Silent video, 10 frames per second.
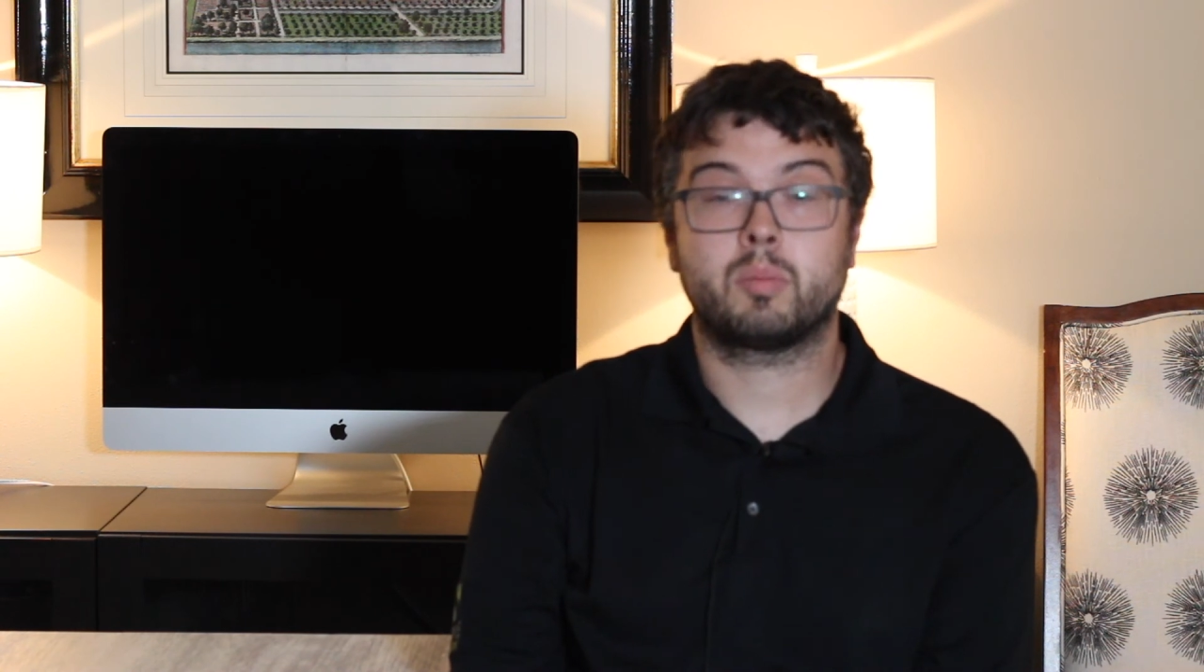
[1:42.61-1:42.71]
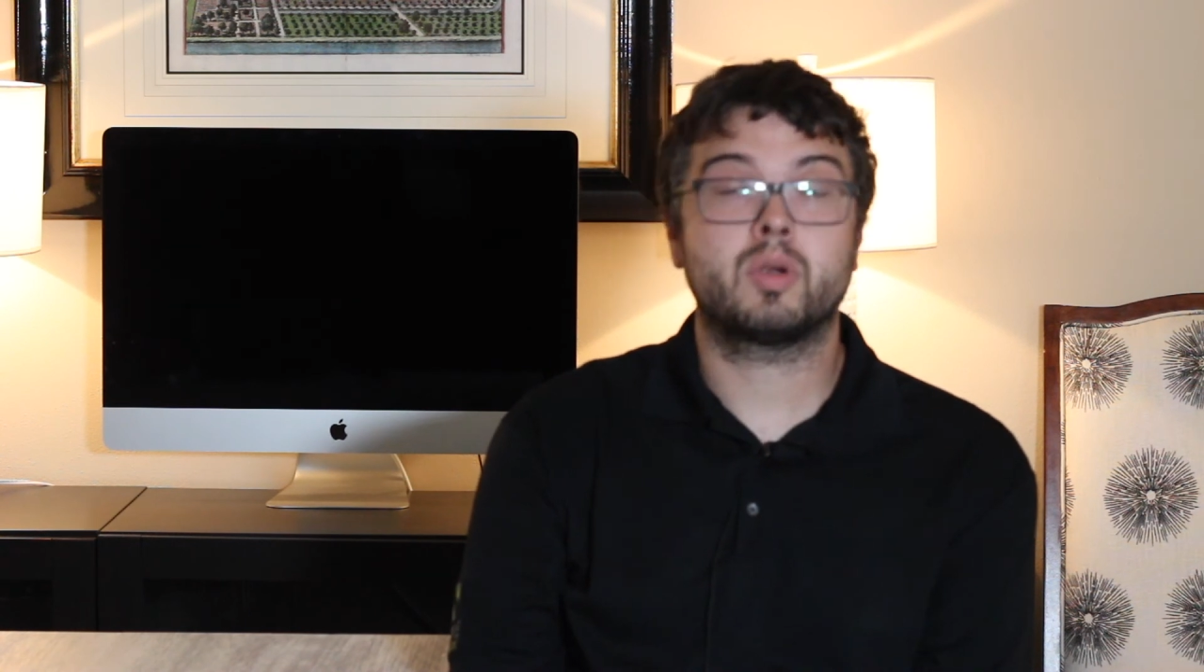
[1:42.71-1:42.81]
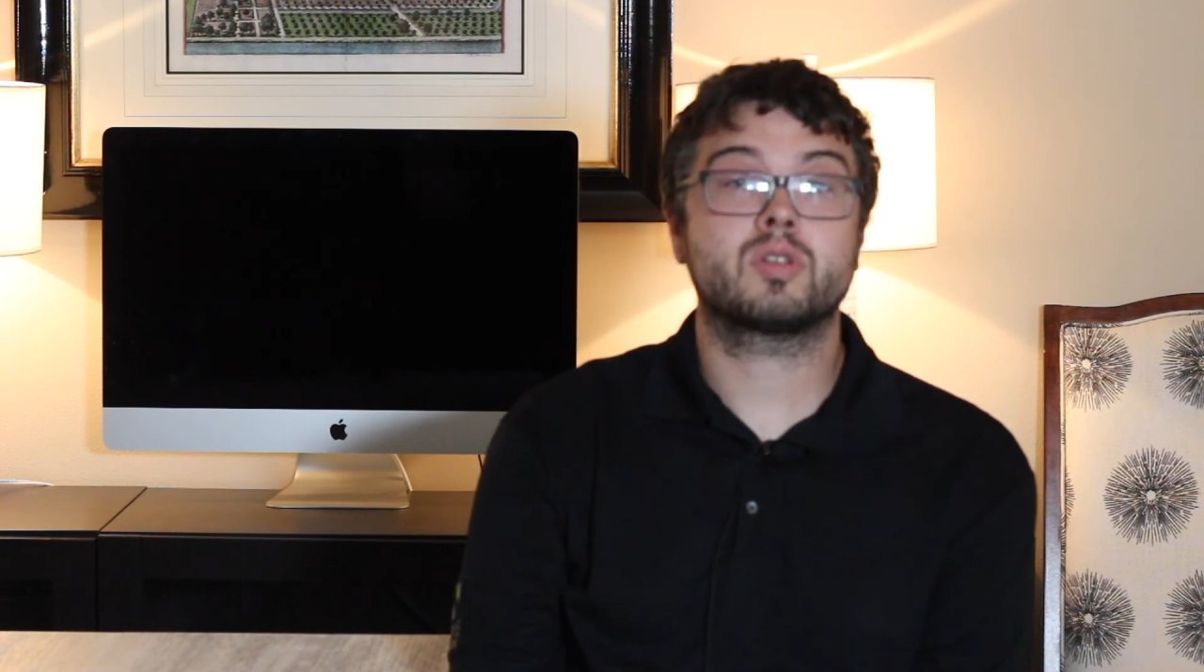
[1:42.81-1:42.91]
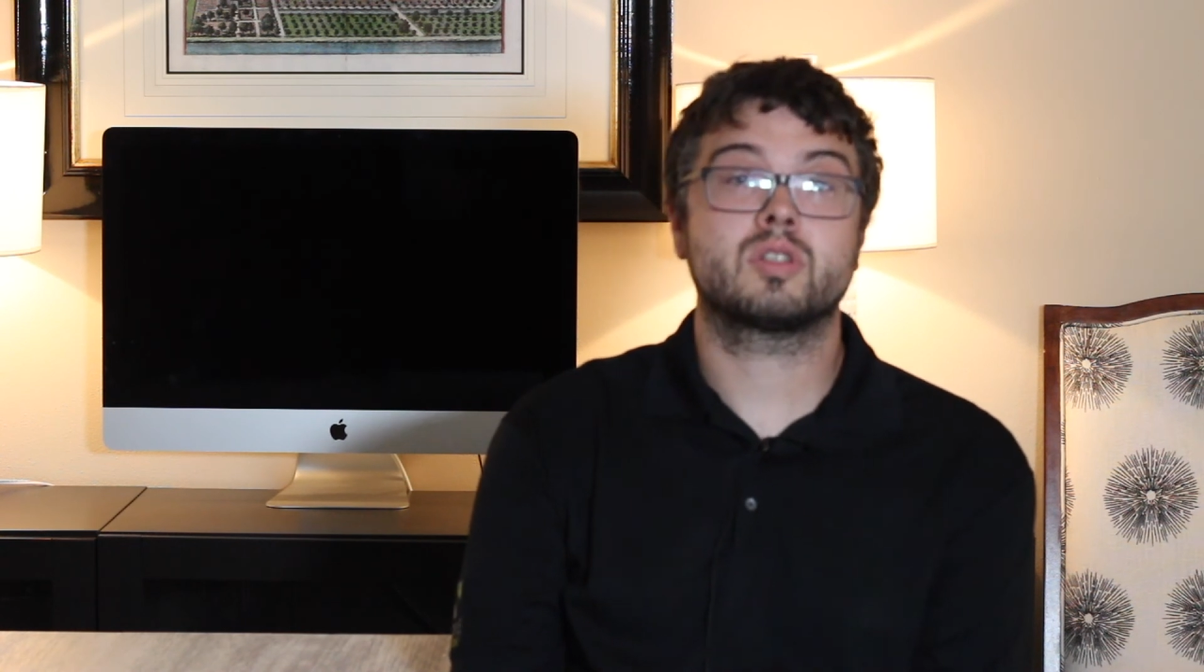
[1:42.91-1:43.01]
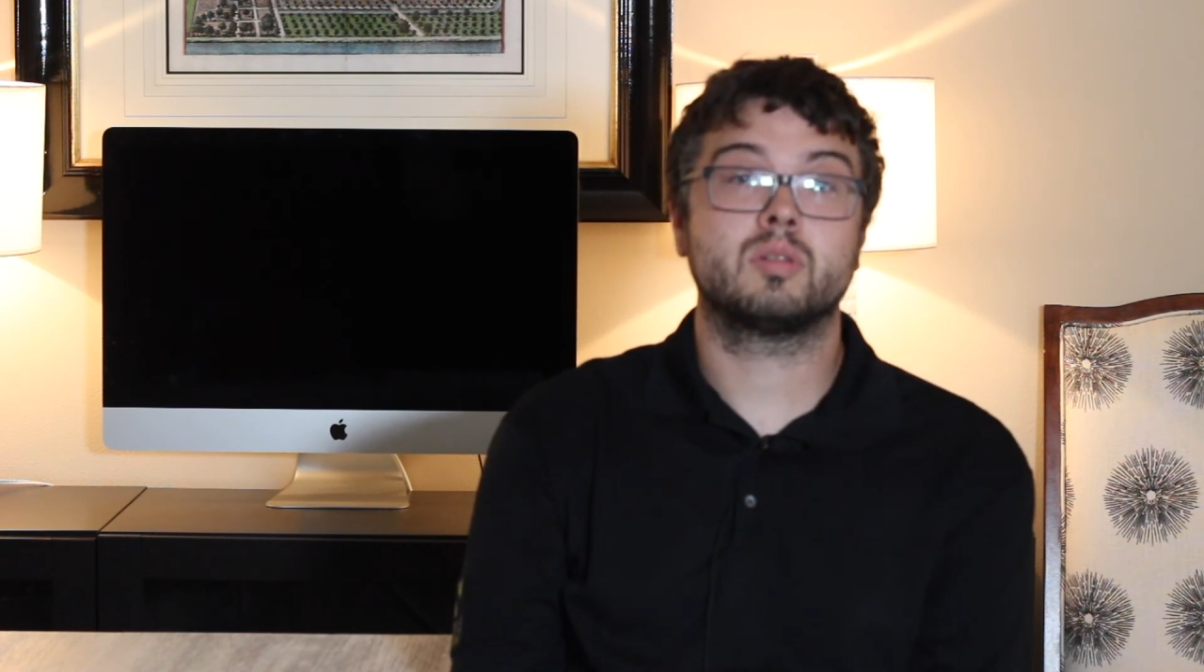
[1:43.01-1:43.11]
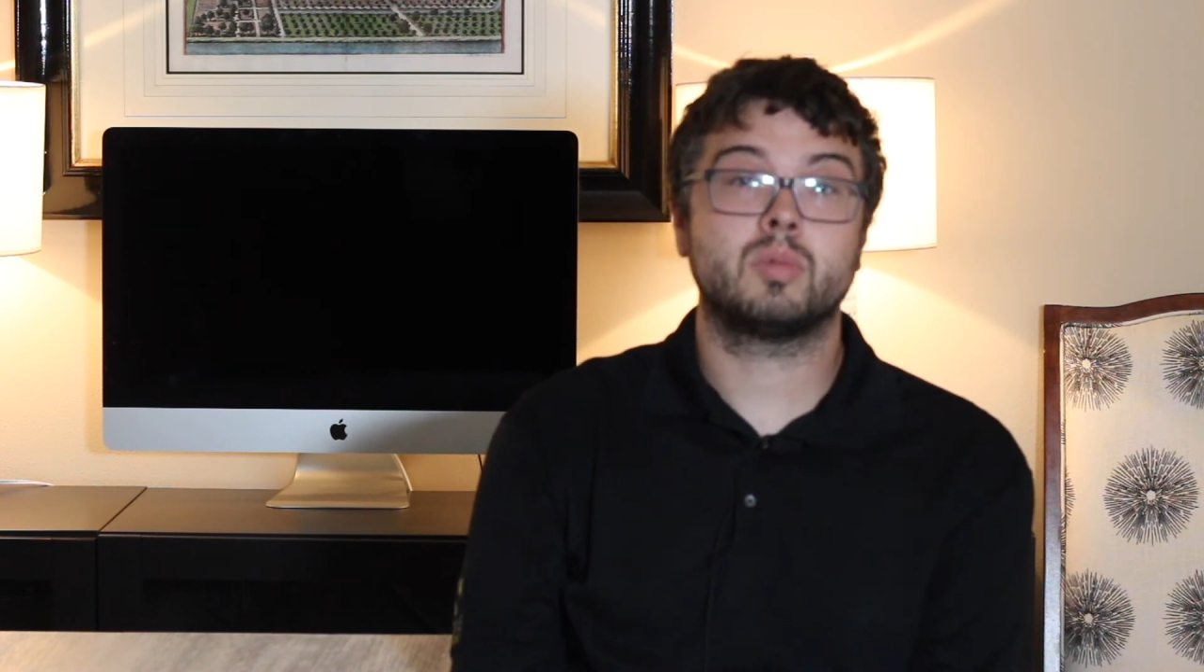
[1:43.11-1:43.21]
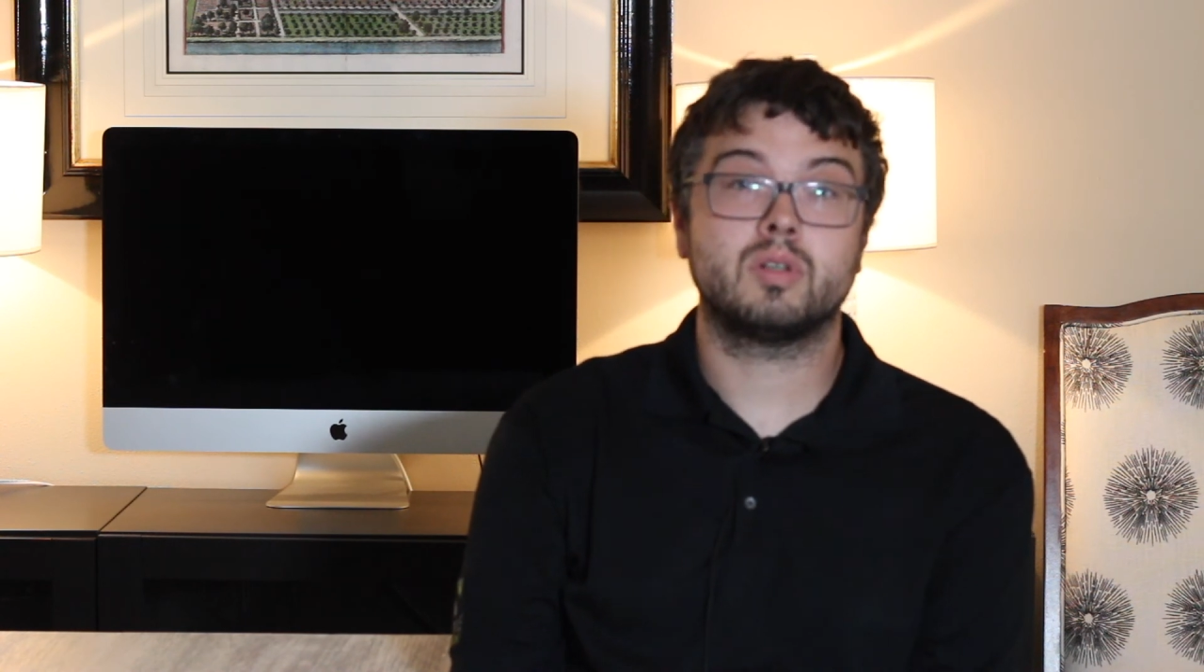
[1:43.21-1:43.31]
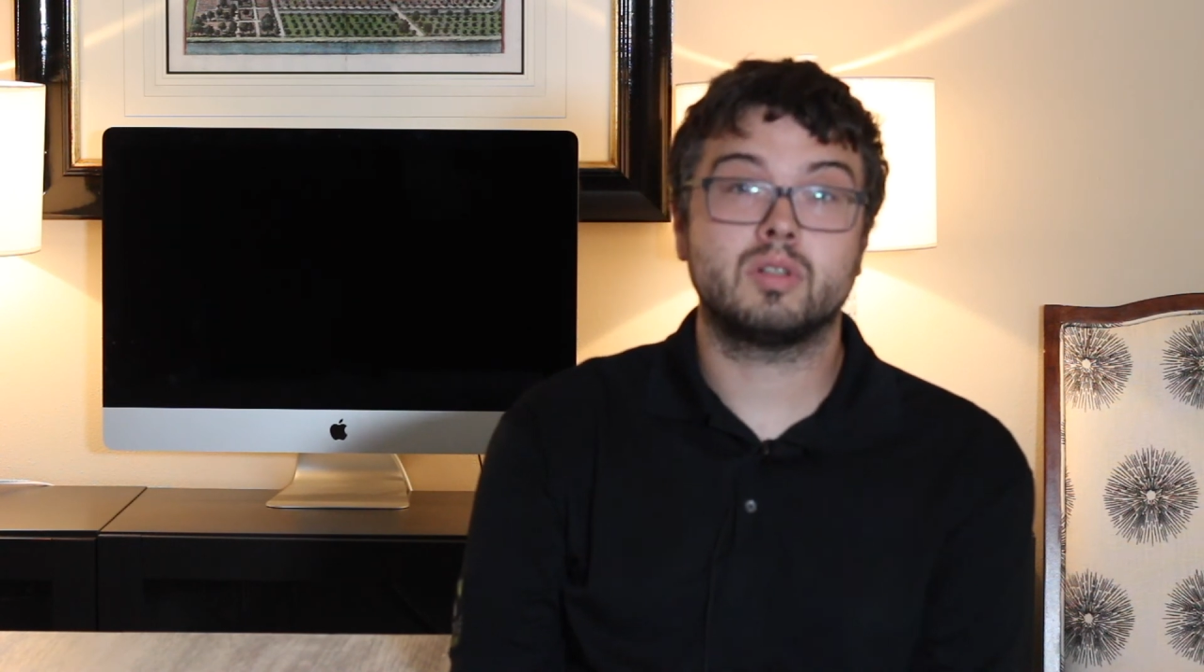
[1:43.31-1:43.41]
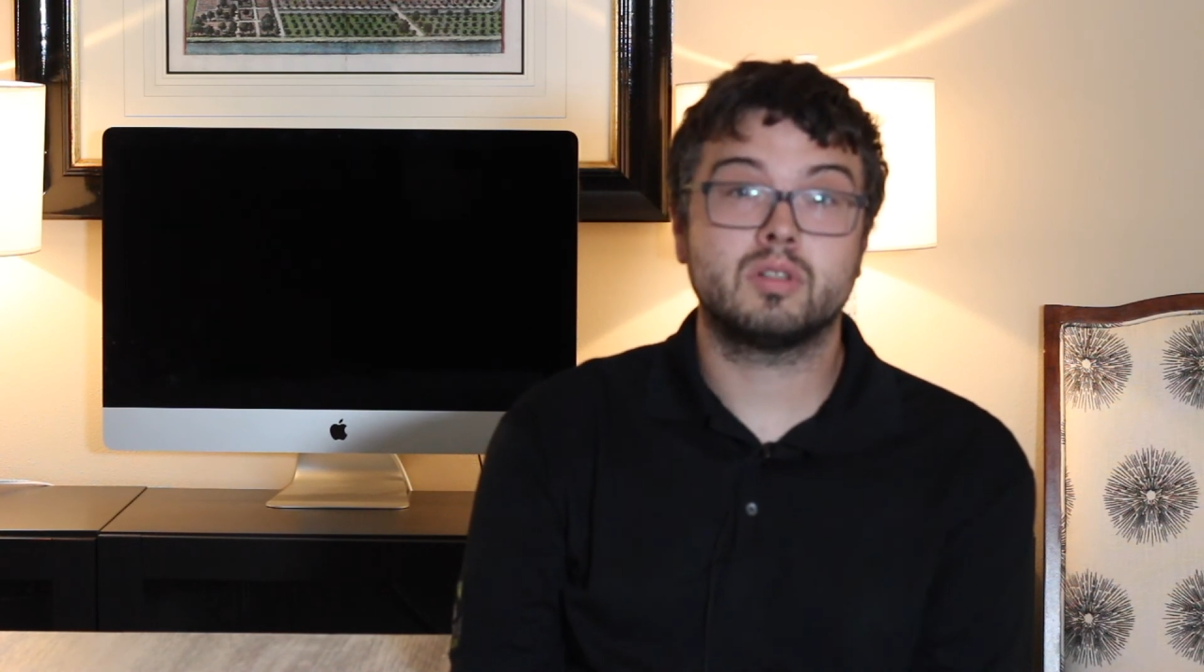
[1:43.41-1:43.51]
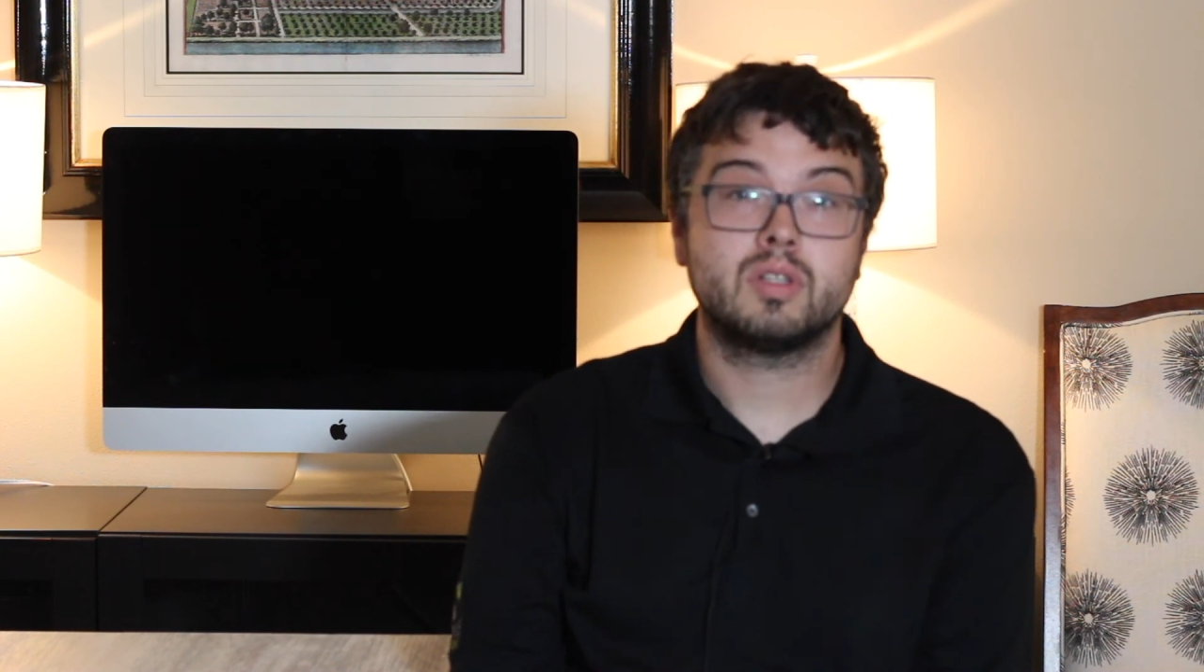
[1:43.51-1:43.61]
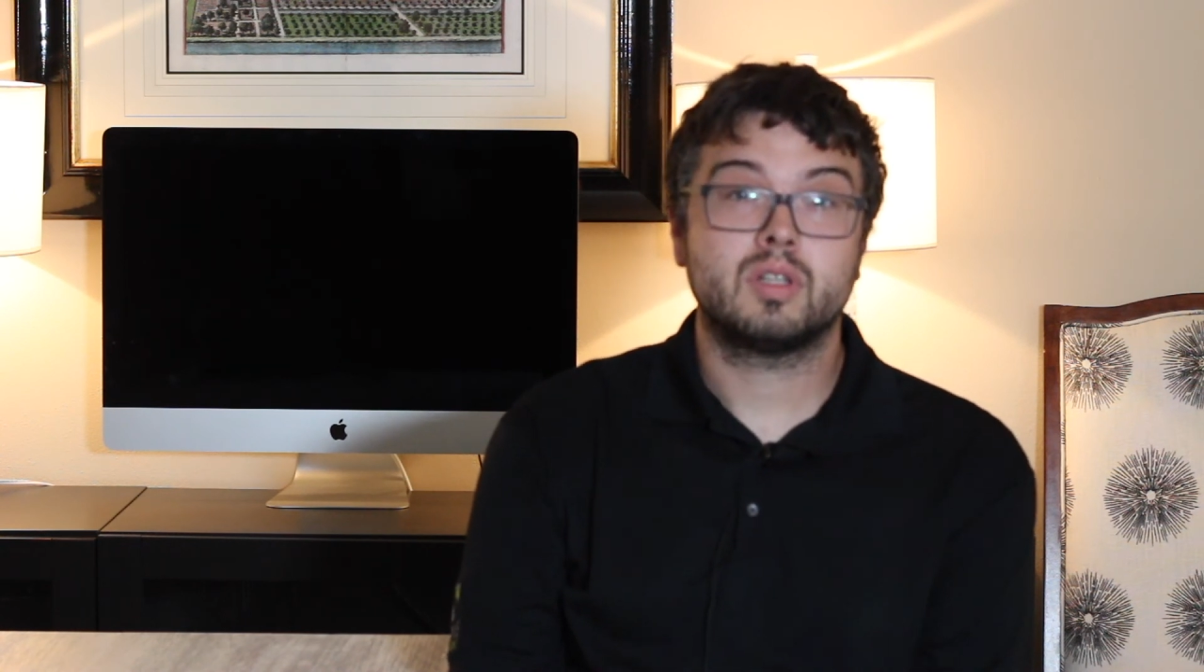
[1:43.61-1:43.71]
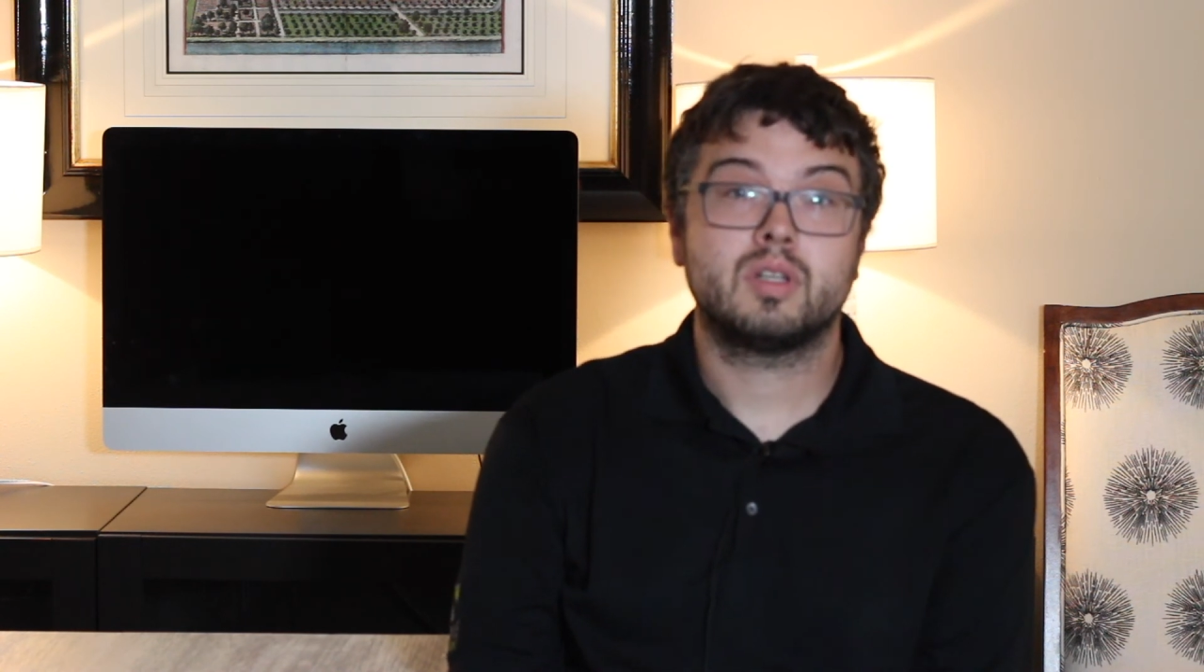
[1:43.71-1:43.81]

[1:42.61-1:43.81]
personable,